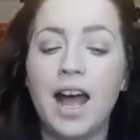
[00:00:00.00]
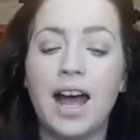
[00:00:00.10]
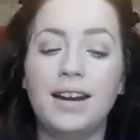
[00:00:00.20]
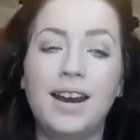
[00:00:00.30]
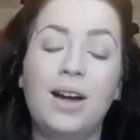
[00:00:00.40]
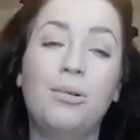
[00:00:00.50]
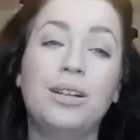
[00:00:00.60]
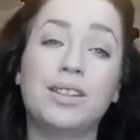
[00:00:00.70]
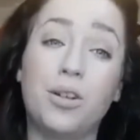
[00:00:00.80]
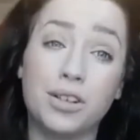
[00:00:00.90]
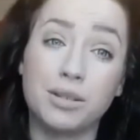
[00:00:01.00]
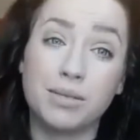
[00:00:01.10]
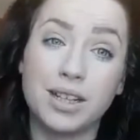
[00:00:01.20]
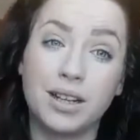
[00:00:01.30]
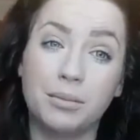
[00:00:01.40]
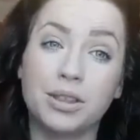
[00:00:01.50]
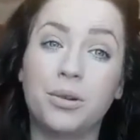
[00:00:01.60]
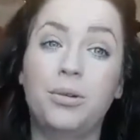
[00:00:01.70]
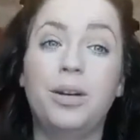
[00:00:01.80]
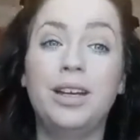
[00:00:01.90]
And now it's autumn time,
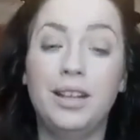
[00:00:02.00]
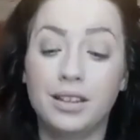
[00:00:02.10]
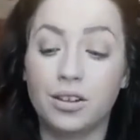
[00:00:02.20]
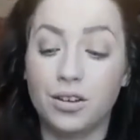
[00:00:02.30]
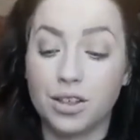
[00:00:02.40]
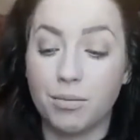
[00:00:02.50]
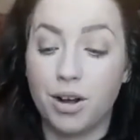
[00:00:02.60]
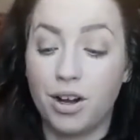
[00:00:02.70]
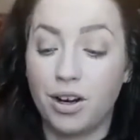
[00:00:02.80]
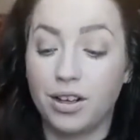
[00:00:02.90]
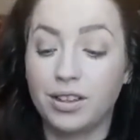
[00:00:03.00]
so he needs an autumn collar.